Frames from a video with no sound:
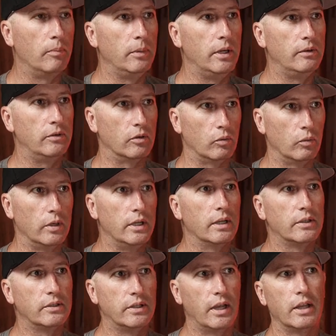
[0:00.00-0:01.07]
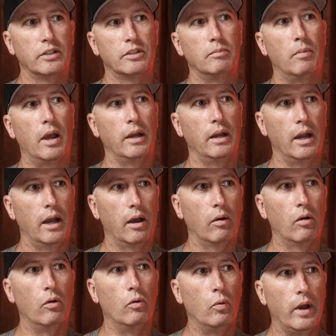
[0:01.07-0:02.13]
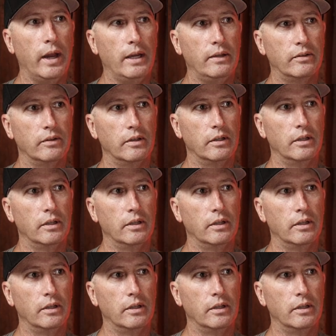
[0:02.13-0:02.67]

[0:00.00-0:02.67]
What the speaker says: me to reassess my arrow weight